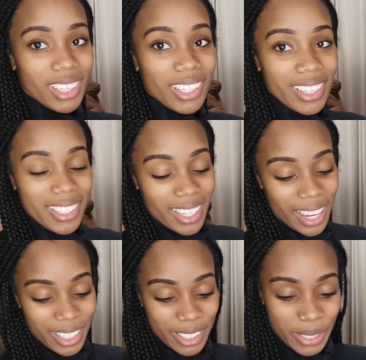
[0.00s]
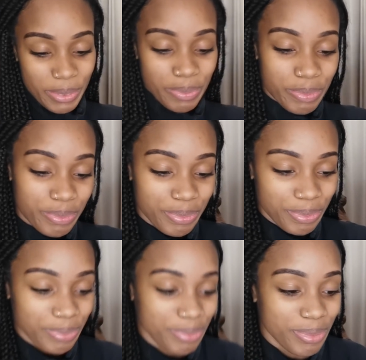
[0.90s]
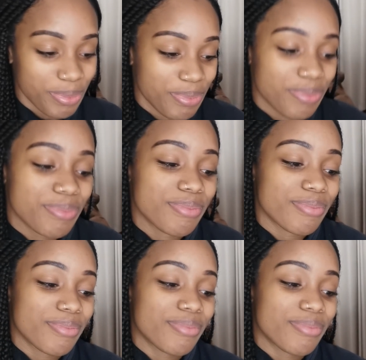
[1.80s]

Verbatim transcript: Look at this, guys. You're only an